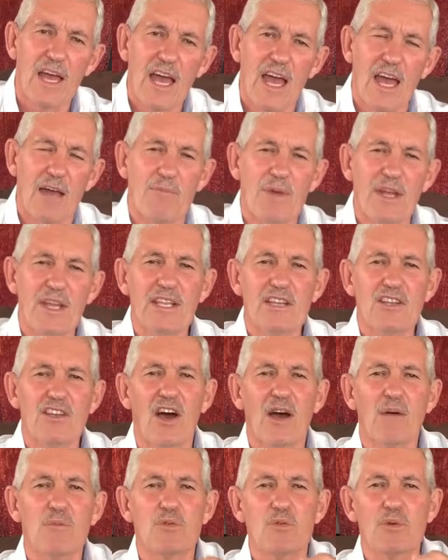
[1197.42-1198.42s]
And many
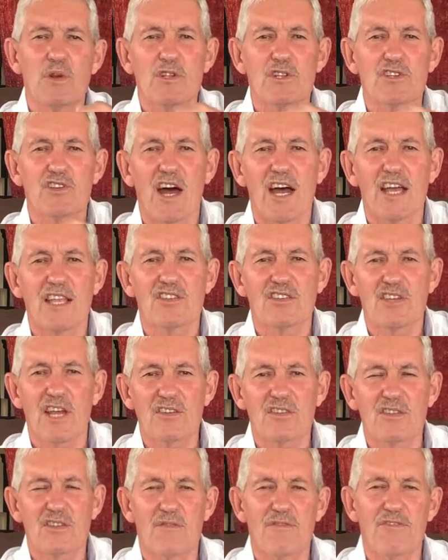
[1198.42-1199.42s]
times we'll try and
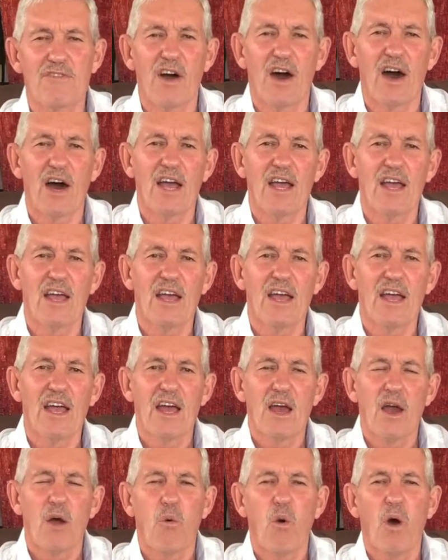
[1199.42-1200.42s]
justify
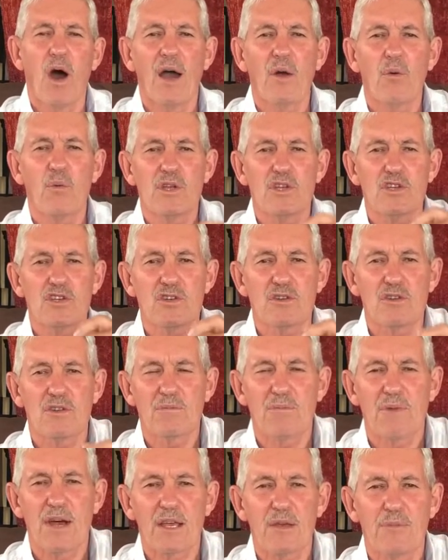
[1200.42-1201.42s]
why we
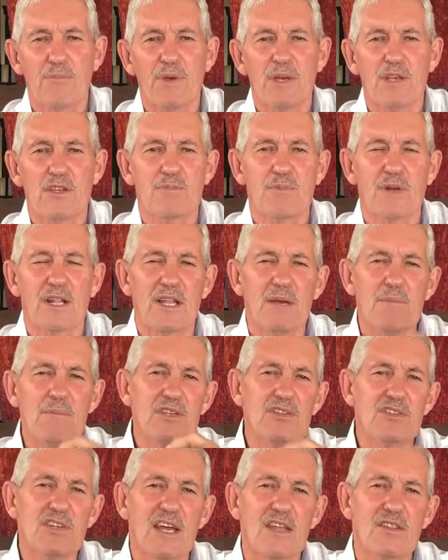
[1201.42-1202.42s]
shouldn't make peace. But let me
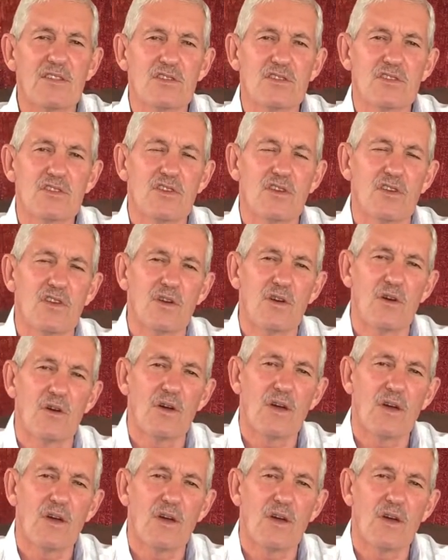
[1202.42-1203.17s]
say this to you.